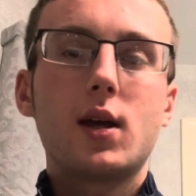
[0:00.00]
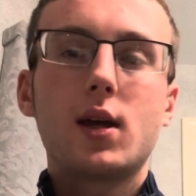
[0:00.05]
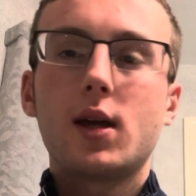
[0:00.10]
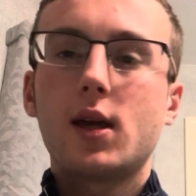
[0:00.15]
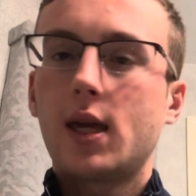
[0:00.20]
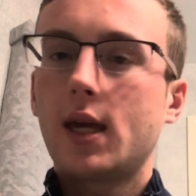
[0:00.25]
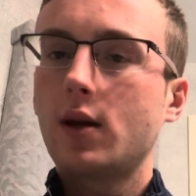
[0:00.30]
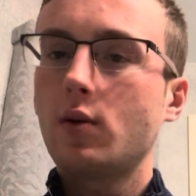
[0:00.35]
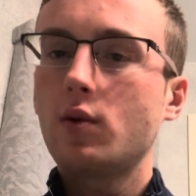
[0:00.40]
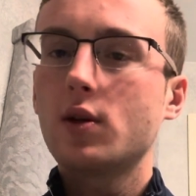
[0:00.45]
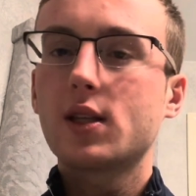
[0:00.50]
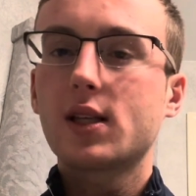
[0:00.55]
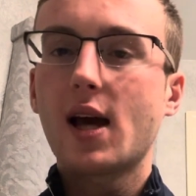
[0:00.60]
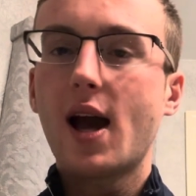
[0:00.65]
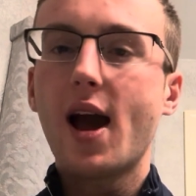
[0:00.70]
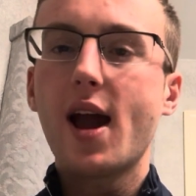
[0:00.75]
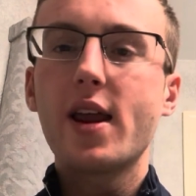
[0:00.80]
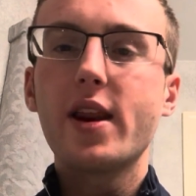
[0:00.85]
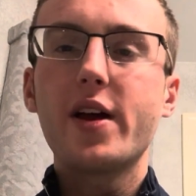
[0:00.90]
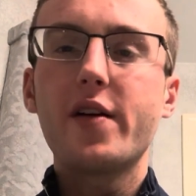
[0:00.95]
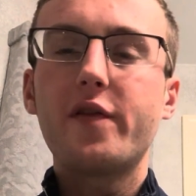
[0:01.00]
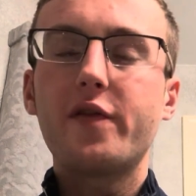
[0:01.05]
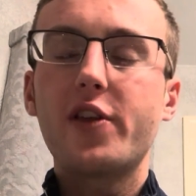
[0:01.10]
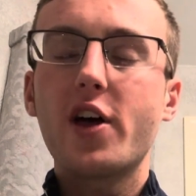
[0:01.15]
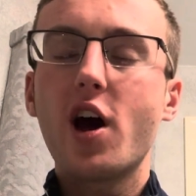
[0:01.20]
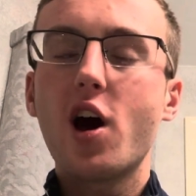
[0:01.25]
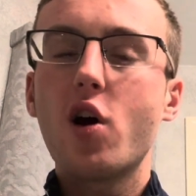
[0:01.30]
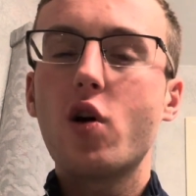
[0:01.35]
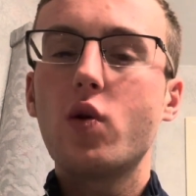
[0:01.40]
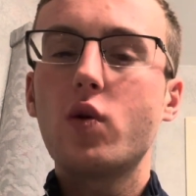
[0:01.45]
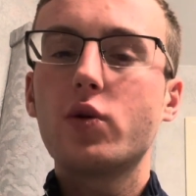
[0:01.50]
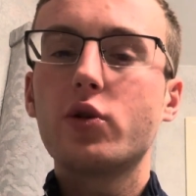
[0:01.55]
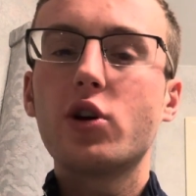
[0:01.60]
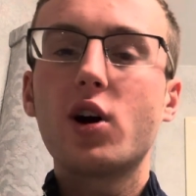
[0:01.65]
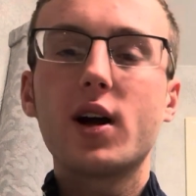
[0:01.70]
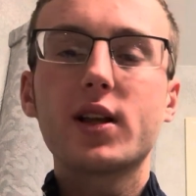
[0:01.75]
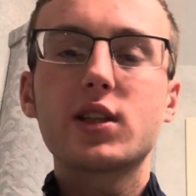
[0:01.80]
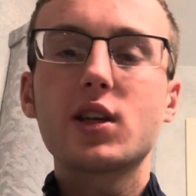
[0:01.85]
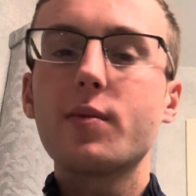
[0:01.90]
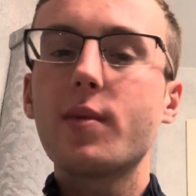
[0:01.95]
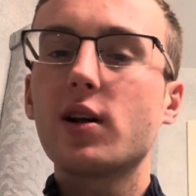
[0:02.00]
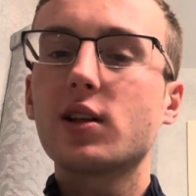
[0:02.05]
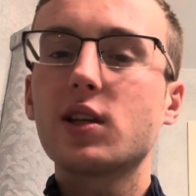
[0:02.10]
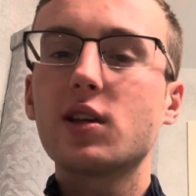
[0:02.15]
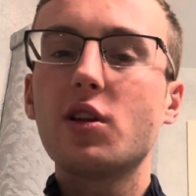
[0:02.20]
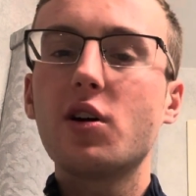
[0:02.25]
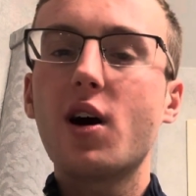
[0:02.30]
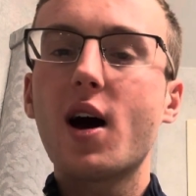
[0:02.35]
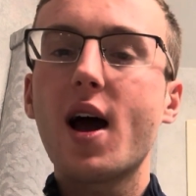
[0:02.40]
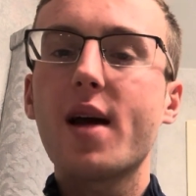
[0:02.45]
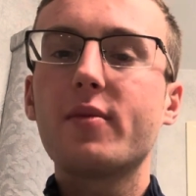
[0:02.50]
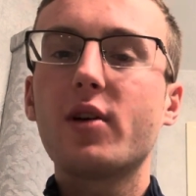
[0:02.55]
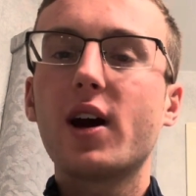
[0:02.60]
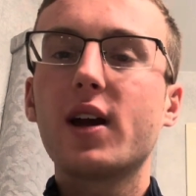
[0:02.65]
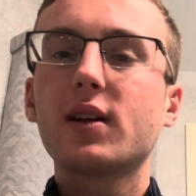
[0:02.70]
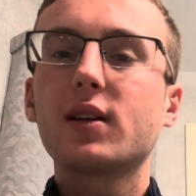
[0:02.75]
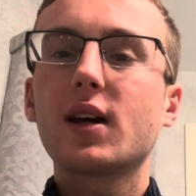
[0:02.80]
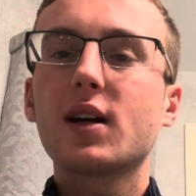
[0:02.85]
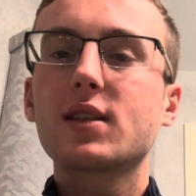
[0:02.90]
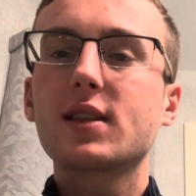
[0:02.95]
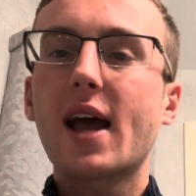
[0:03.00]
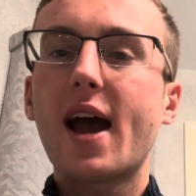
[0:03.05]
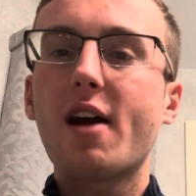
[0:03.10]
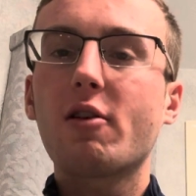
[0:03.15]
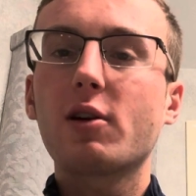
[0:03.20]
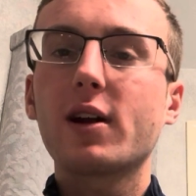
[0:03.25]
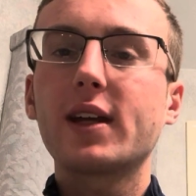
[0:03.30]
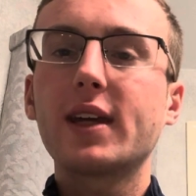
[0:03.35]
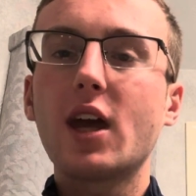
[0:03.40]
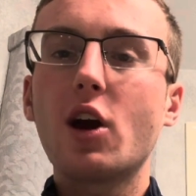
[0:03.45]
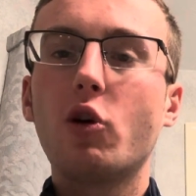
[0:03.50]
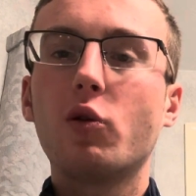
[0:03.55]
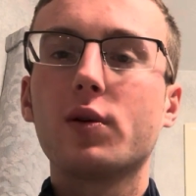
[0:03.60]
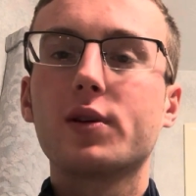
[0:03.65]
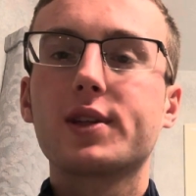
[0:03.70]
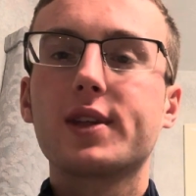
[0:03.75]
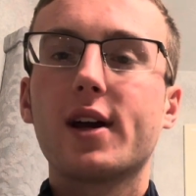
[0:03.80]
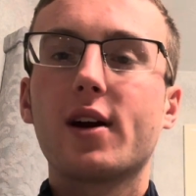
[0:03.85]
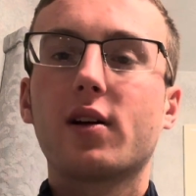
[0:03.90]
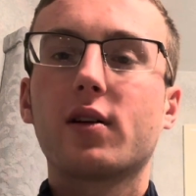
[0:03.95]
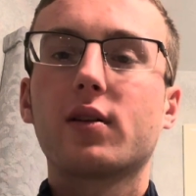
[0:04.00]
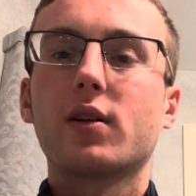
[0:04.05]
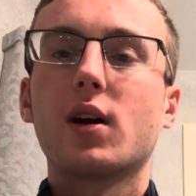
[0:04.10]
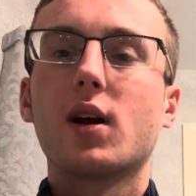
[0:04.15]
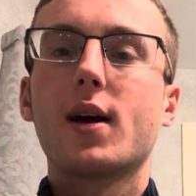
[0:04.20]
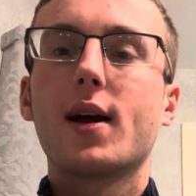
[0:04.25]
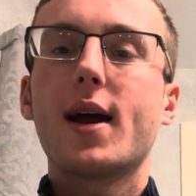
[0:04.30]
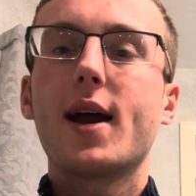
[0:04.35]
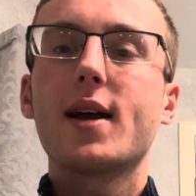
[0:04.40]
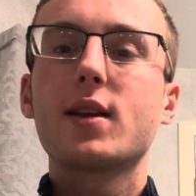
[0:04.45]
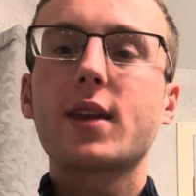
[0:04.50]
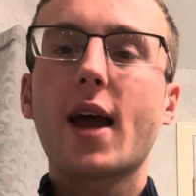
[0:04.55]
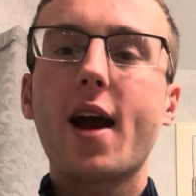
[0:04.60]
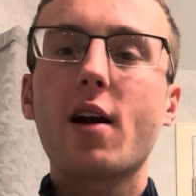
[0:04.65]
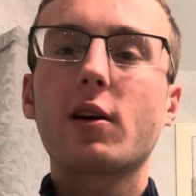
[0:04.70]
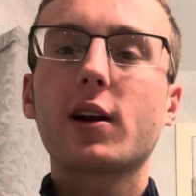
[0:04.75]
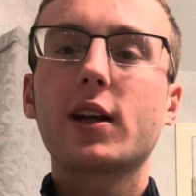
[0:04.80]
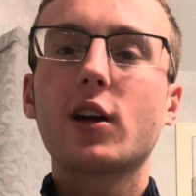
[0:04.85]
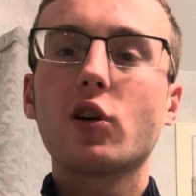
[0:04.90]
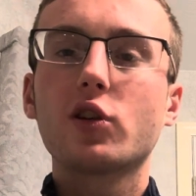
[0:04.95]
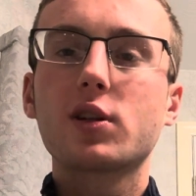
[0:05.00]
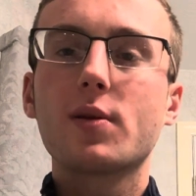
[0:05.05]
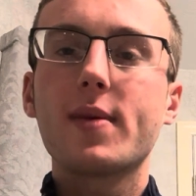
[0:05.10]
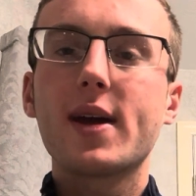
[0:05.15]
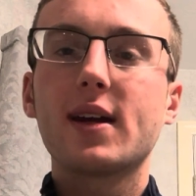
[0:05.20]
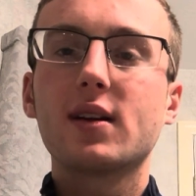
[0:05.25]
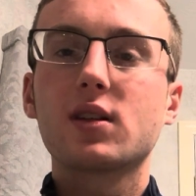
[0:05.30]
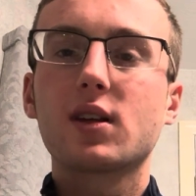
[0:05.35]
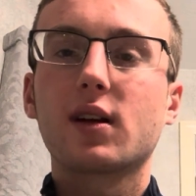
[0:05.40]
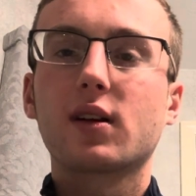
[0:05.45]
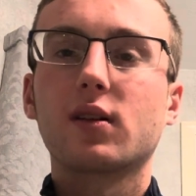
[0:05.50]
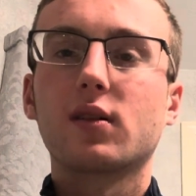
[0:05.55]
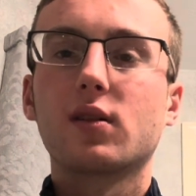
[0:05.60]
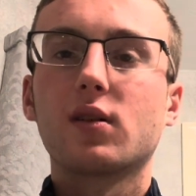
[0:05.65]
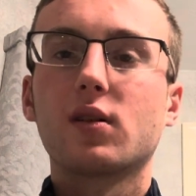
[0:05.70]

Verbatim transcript: He was kind of, though, not so much in the limelight because Tyreek Hill was there. And Tyreek Hill's amazing.